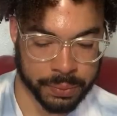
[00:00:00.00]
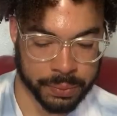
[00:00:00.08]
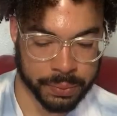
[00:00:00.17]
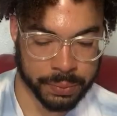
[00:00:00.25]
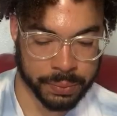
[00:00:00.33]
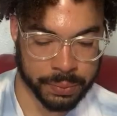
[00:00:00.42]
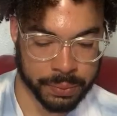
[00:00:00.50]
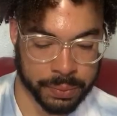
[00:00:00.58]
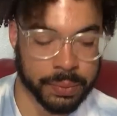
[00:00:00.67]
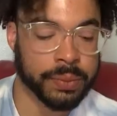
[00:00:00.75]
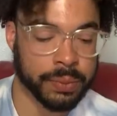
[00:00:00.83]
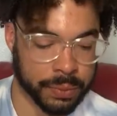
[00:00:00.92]
Are we here?
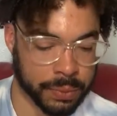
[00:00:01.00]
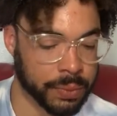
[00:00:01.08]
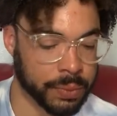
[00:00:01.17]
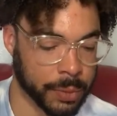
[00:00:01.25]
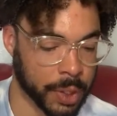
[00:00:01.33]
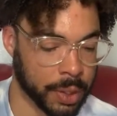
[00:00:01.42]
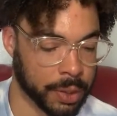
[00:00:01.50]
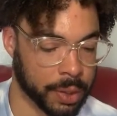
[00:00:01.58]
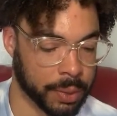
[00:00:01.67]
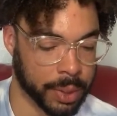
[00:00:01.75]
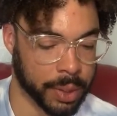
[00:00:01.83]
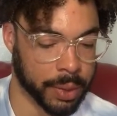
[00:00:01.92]
Okay,
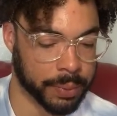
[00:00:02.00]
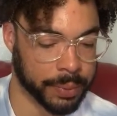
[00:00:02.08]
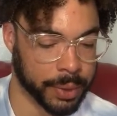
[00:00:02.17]
there we go.